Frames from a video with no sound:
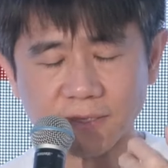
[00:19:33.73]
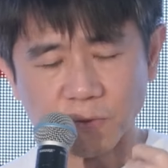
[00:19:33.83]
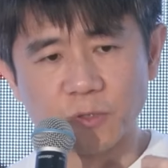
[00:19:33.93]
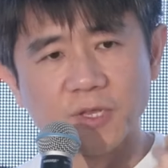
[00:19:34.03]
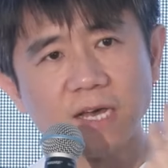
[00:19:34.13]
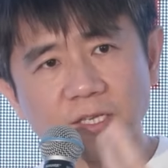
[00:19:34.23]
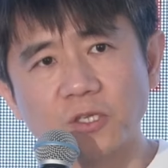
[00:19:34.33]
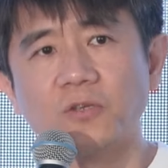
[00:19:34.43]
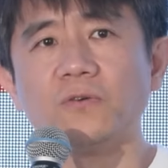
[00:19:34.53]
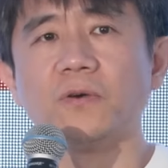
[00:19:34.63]
we do not
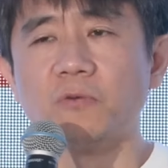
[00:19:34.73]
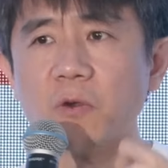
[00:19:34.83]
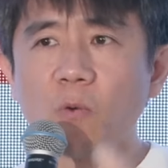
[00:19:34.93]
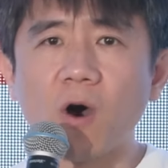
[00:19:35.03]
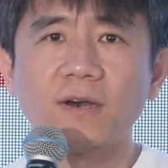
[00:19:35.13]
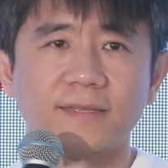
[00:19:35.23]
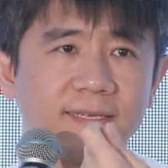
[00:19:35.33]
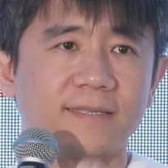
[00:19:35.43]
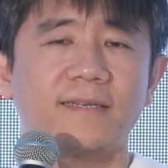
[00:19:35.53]
need to reward this